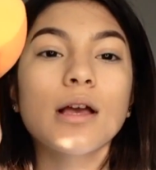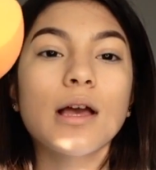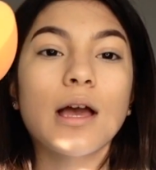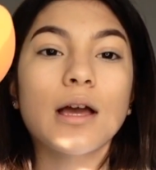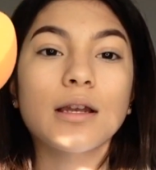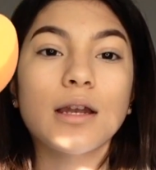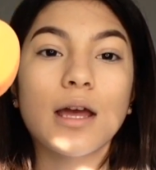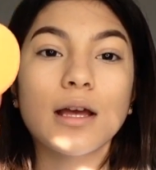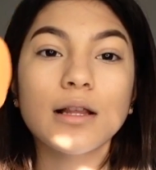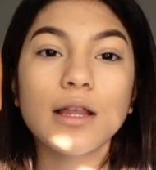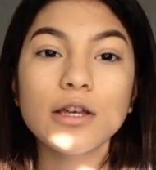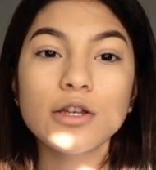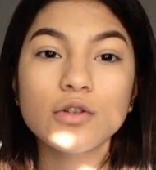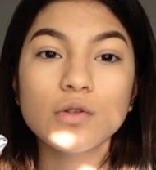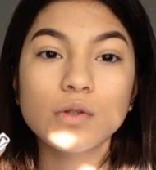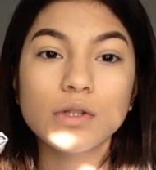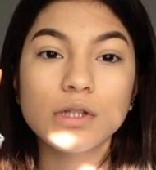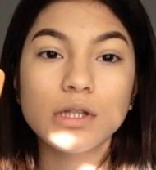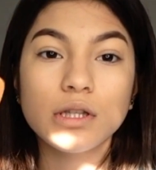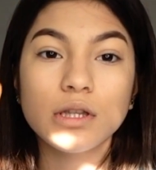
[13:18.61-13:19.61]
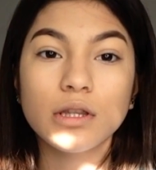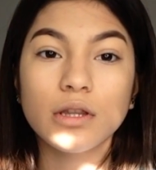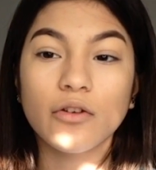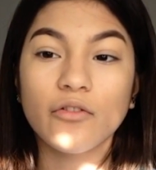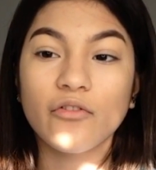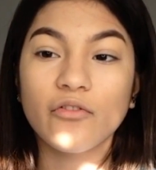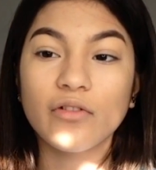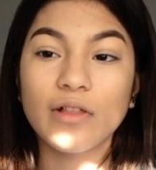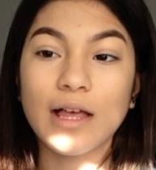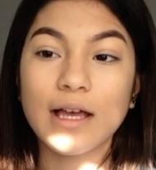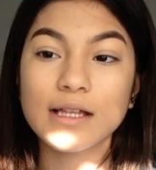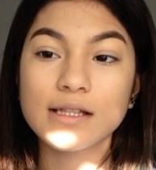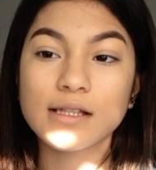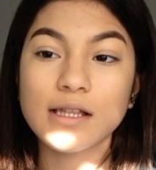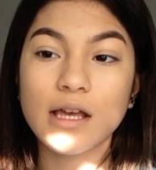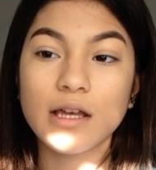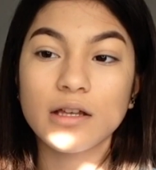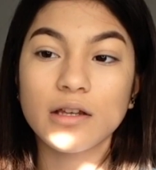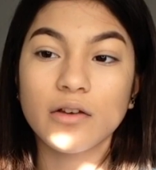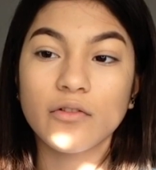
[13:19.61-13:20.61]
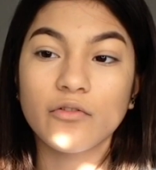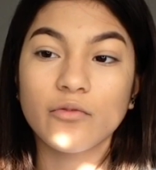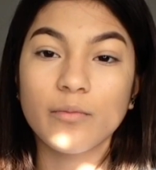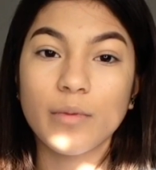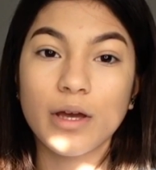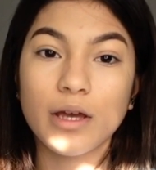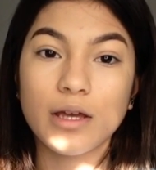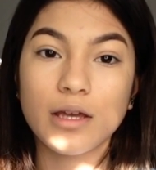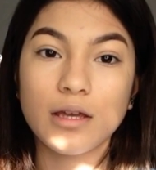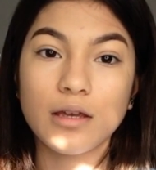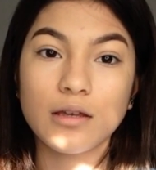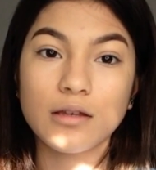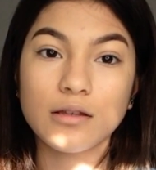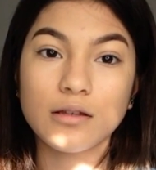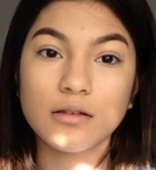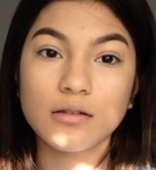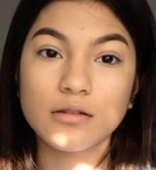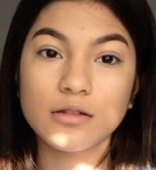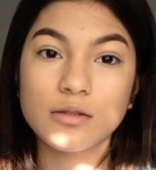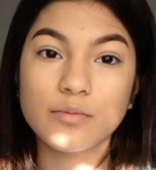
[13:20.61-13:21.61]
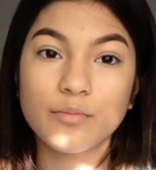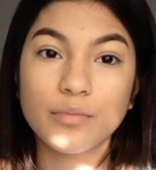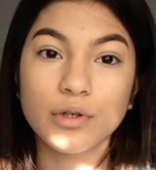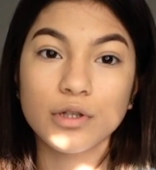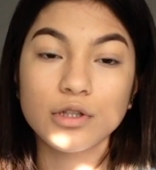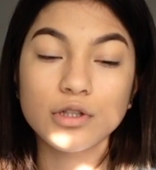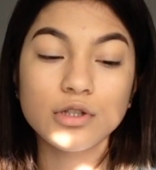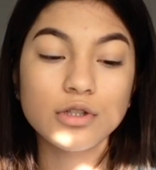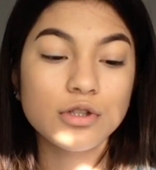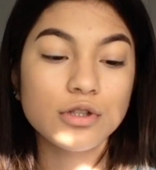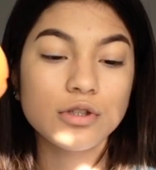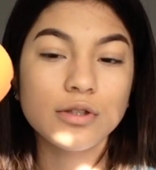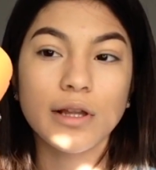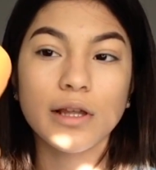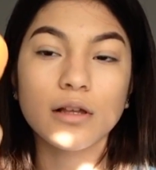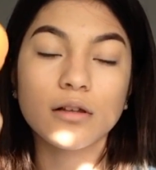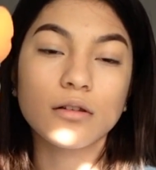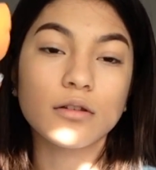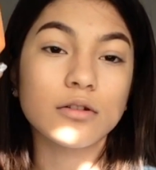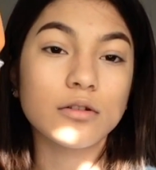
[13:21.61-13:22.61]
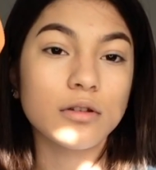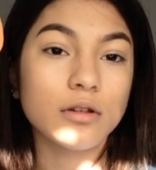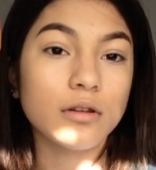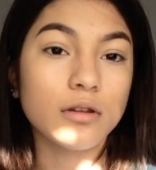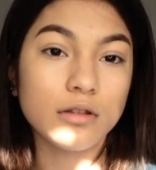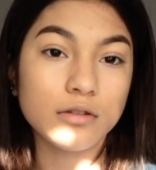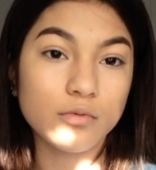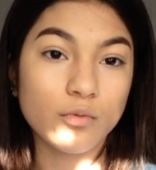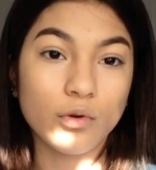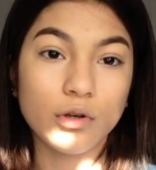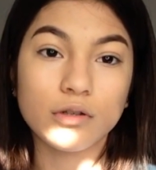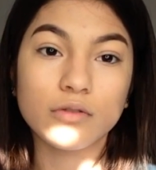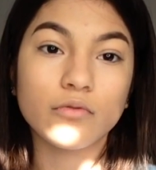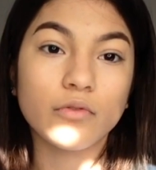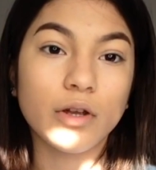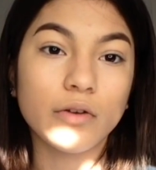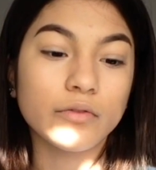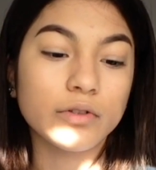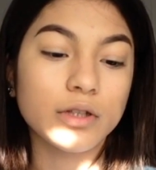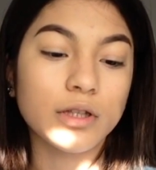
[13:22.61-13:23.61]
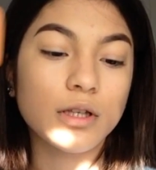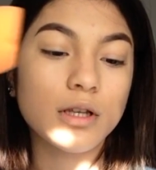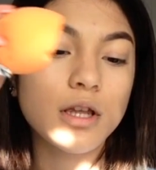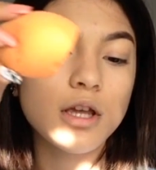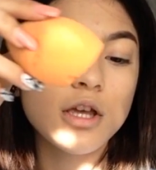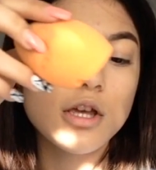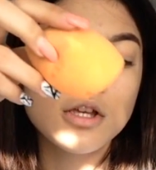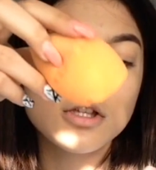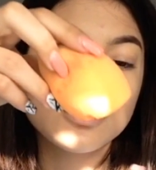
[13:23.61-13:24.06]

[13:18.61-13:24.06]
And I like using the flat side of my sponge. Like literally this works for everything.